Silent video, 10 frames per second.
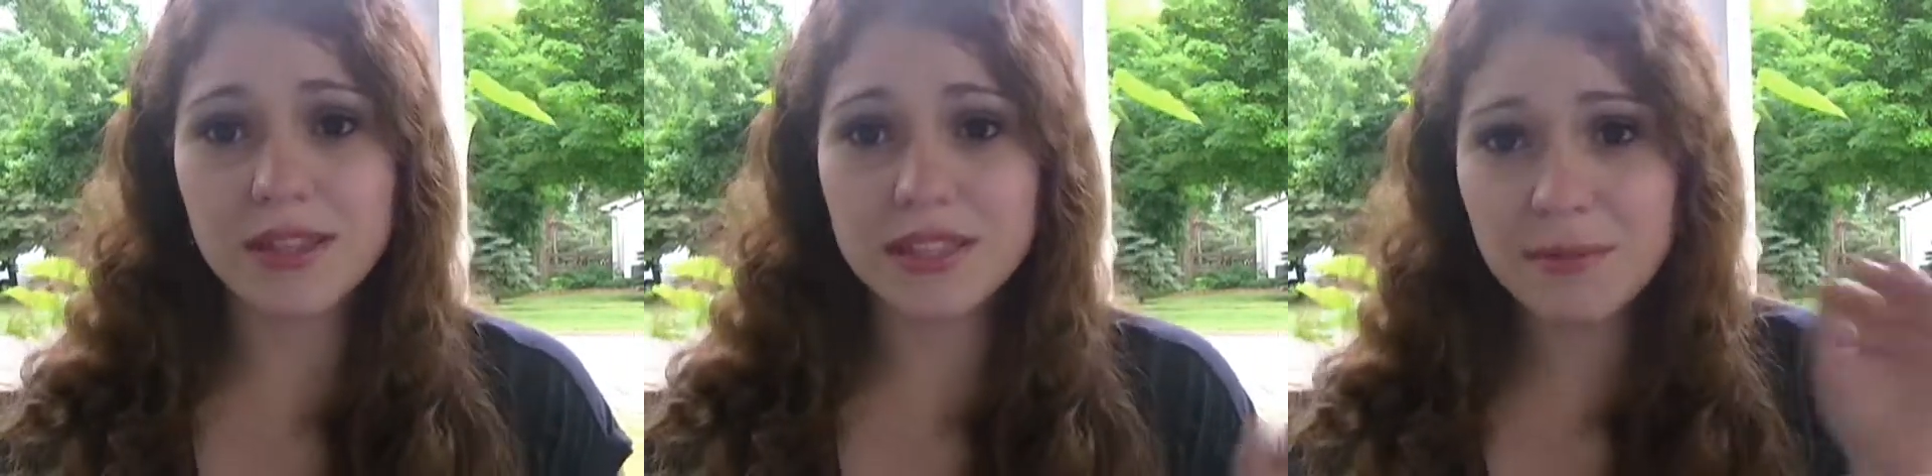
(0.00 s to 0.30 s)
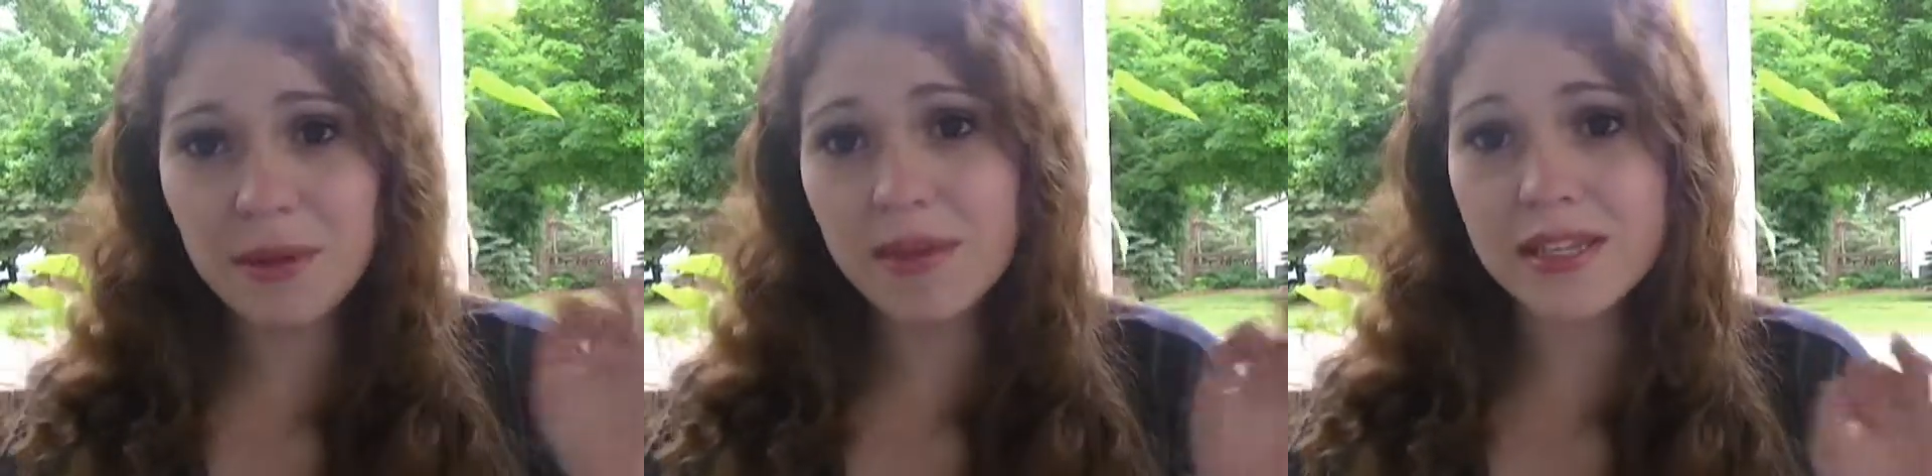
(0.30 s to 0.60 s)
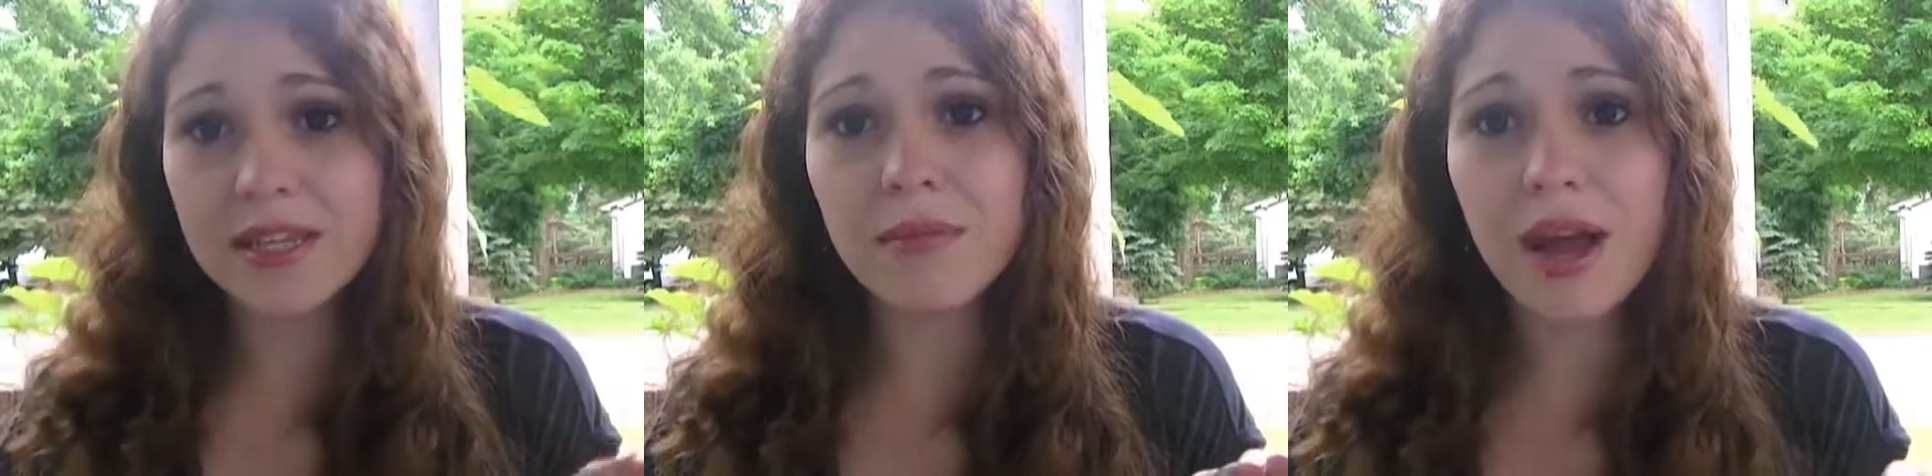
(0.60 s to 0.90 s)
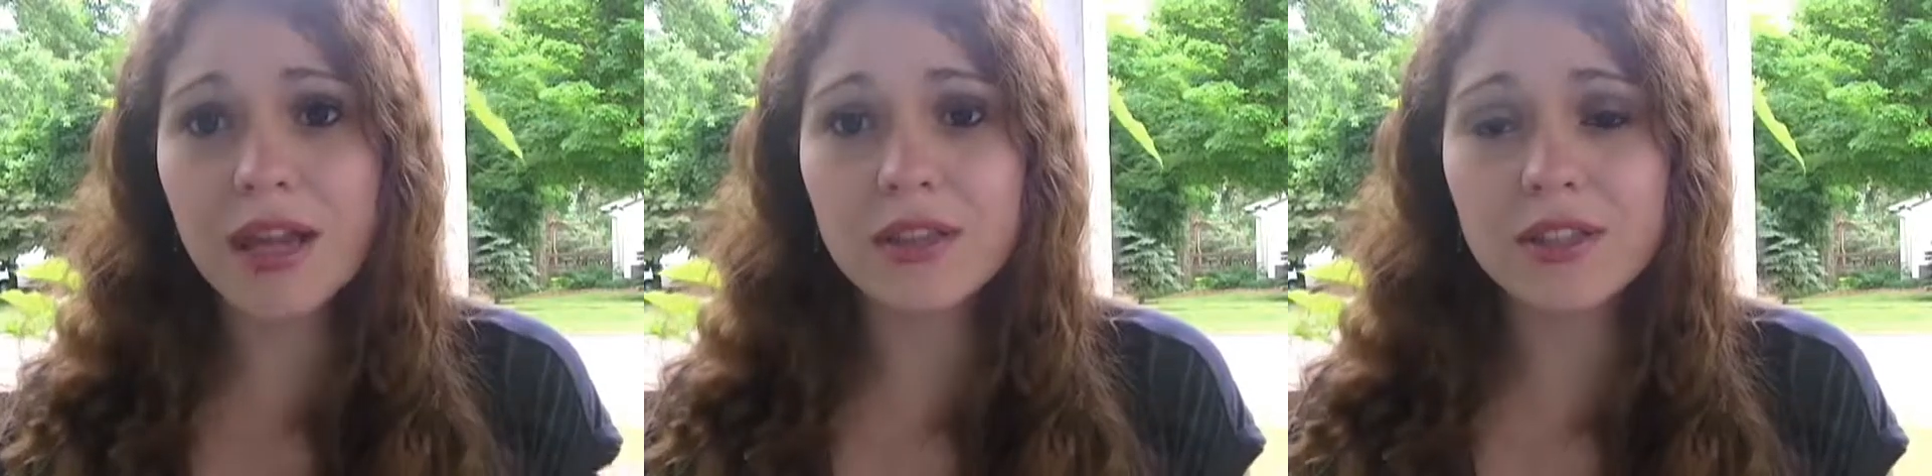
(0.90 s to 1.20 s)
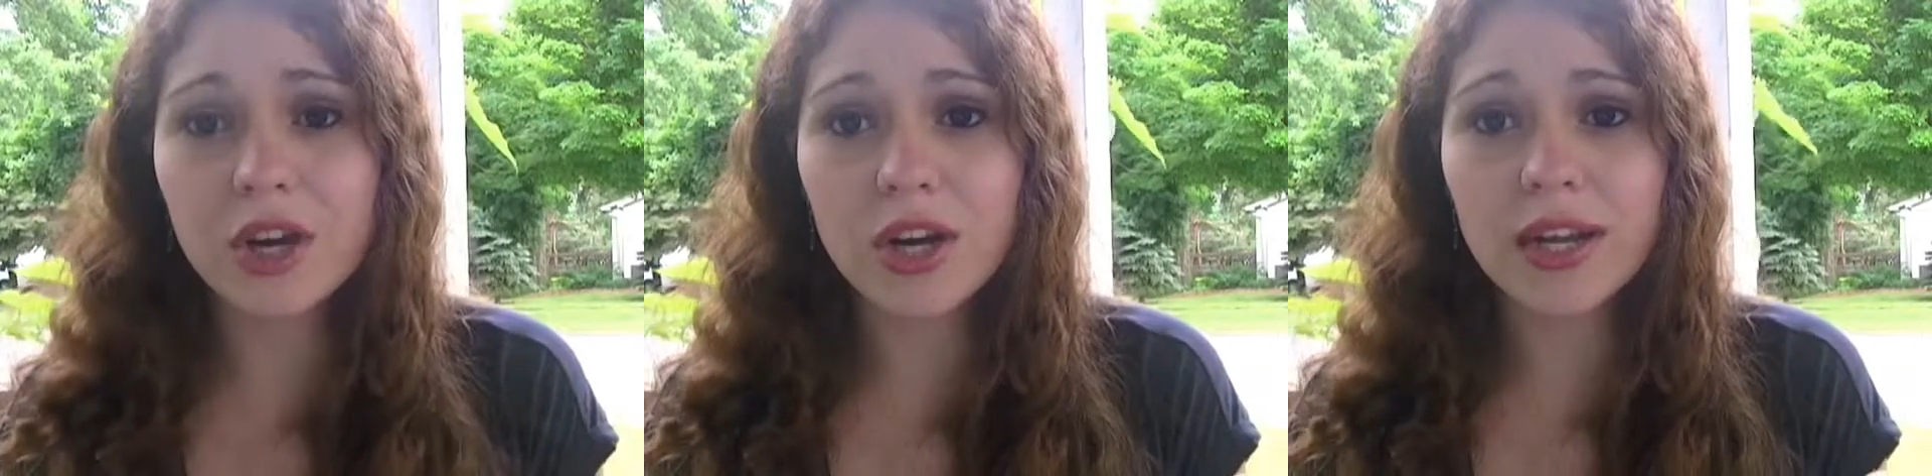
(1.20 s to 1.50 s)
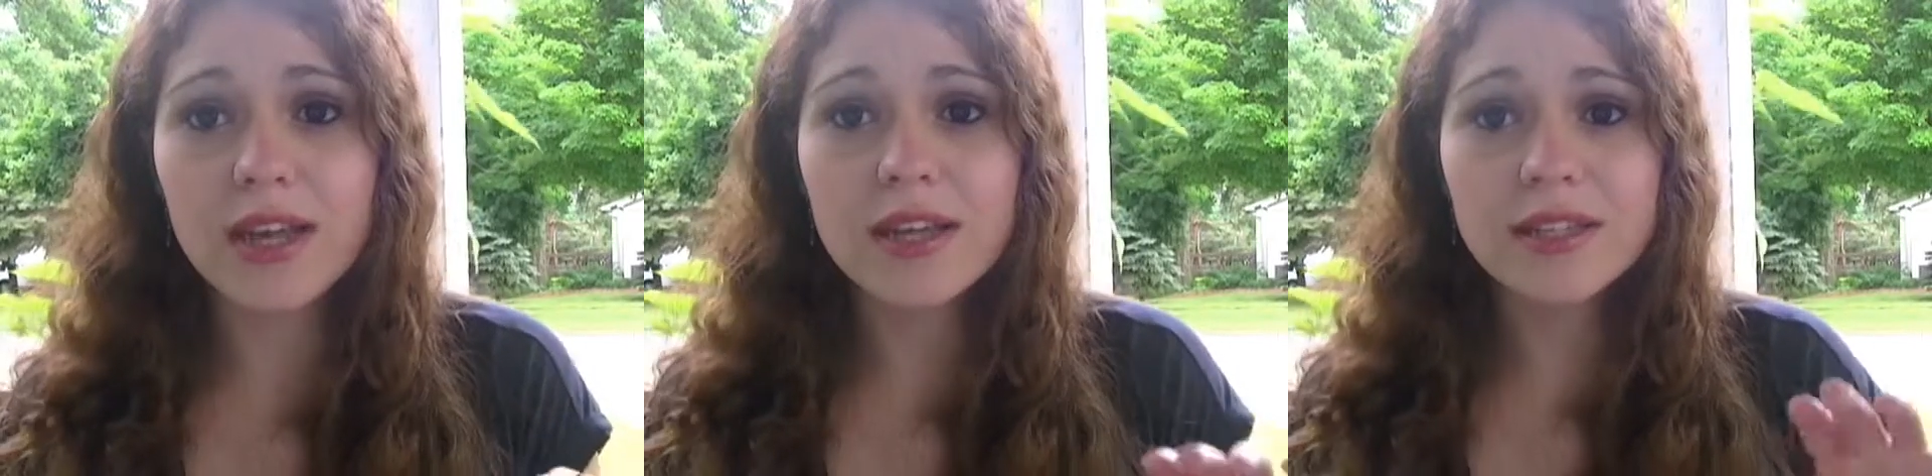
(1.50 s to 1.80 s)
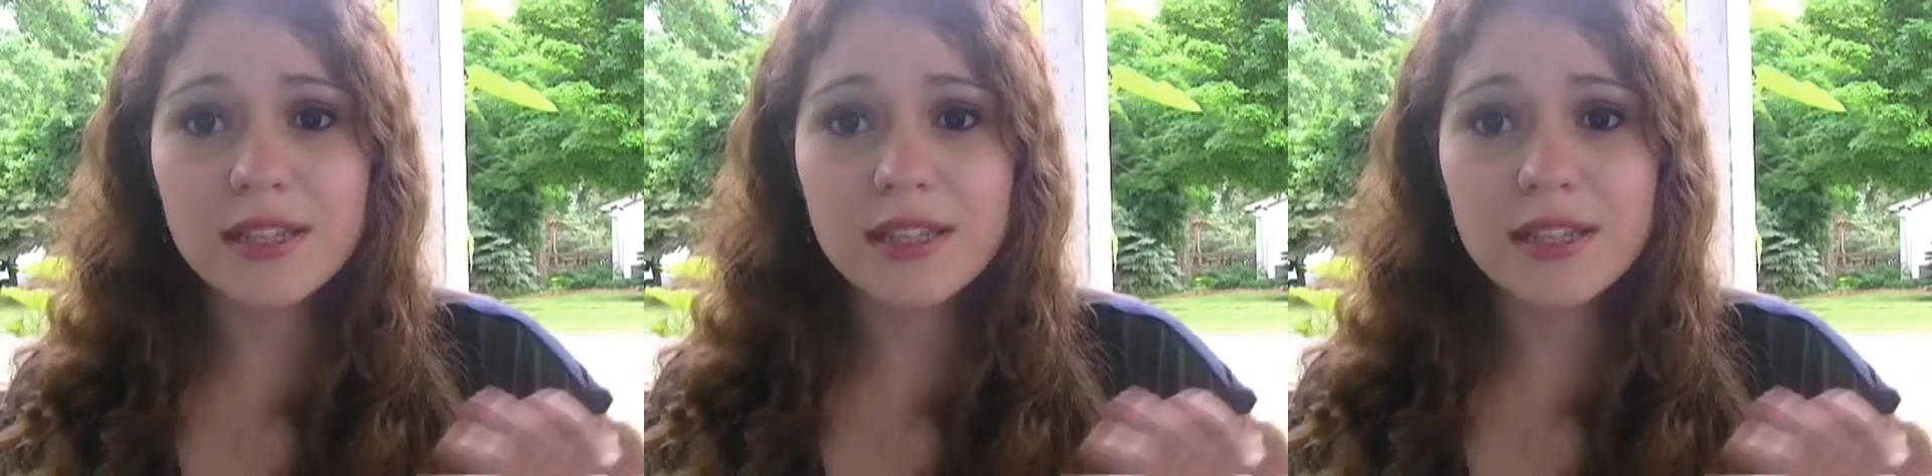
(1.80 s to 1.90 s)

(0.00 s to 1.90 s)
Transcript: and this may be TMI, sorry,